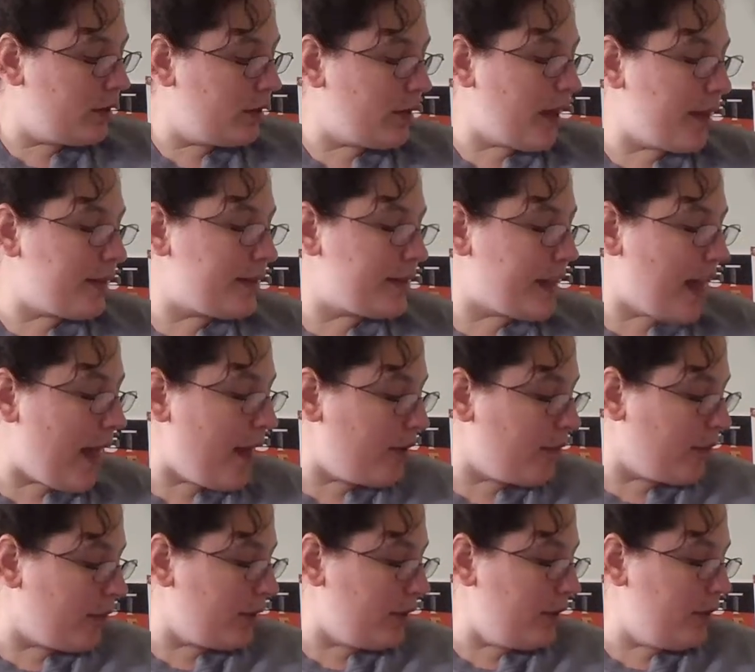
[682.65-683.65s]
that's
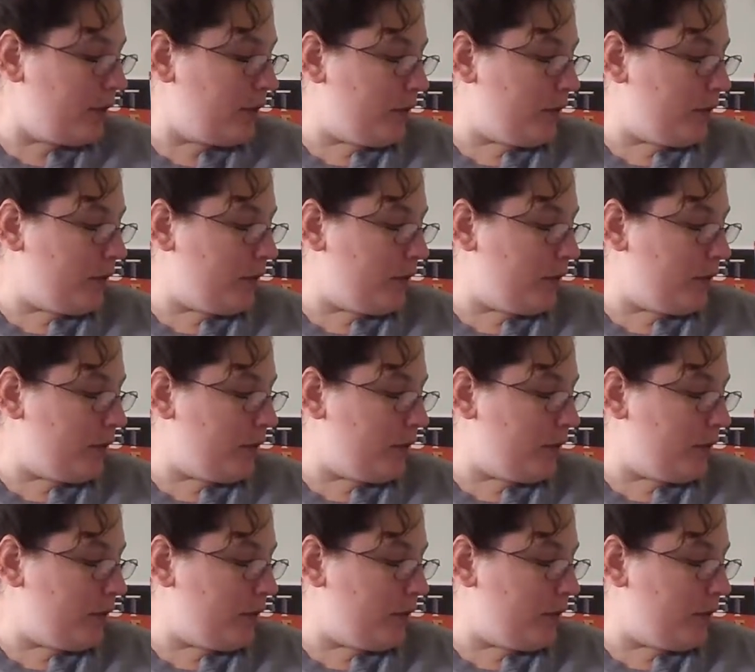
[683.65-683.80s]
that one.